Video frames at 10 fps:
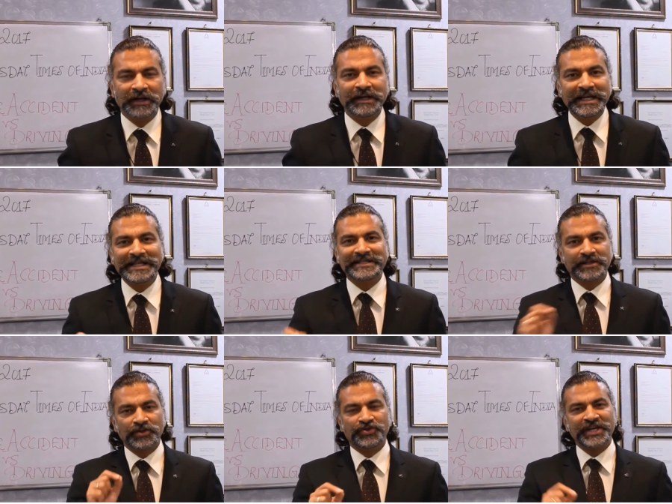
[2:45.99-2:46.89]
deals
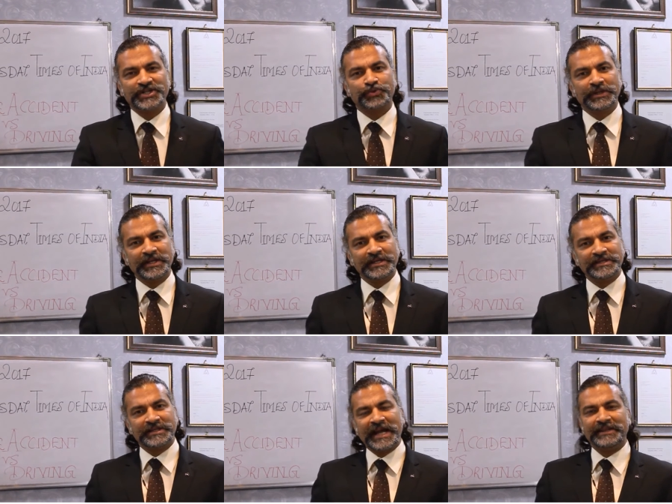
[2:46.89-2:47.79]
just with
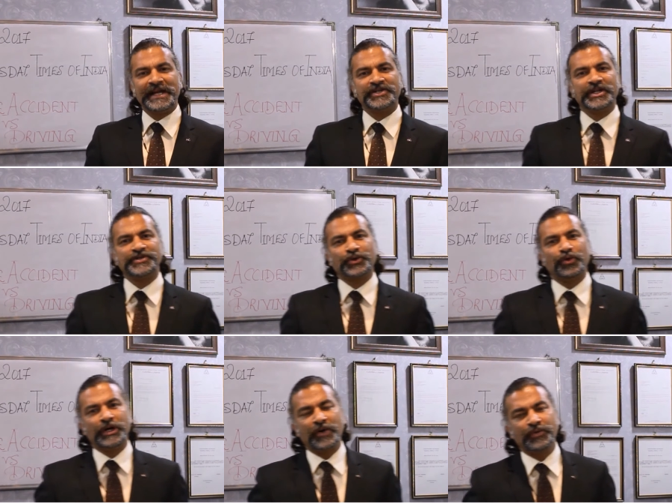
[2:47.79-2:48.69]
this, and that shall
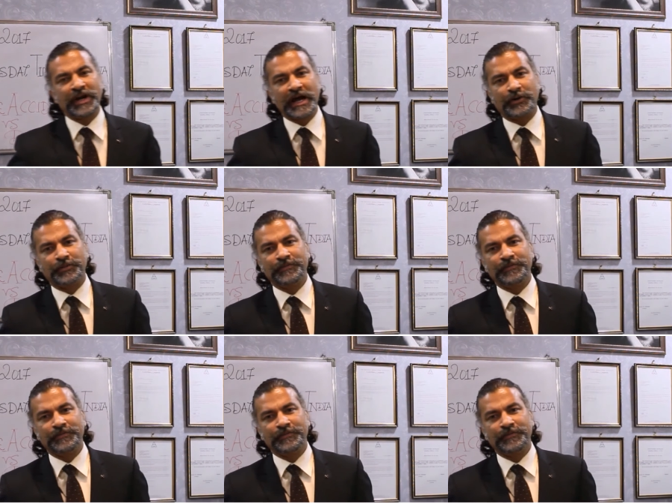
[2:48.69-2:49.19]
scroll down now.